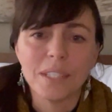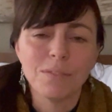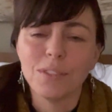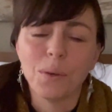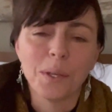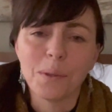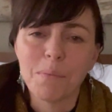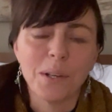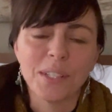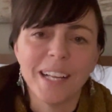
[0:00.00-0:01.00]
flowing with
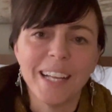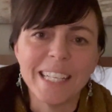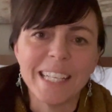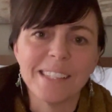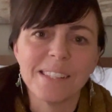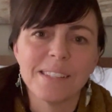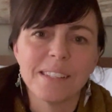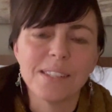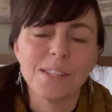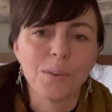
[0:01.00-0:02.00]
milk and honey.
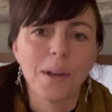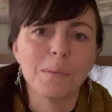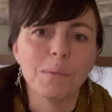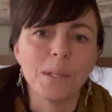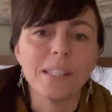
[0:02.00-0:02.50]
It's incredible.